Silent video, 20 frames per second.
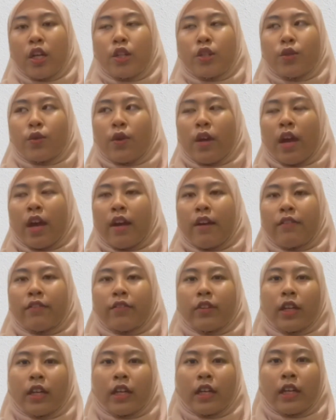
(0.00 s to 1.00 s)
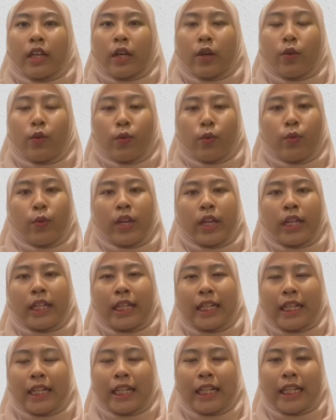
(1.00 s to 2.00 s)
to have a weak
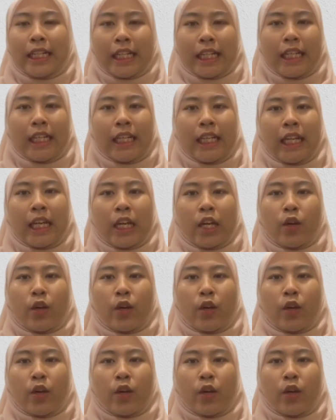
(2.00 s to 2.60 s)
link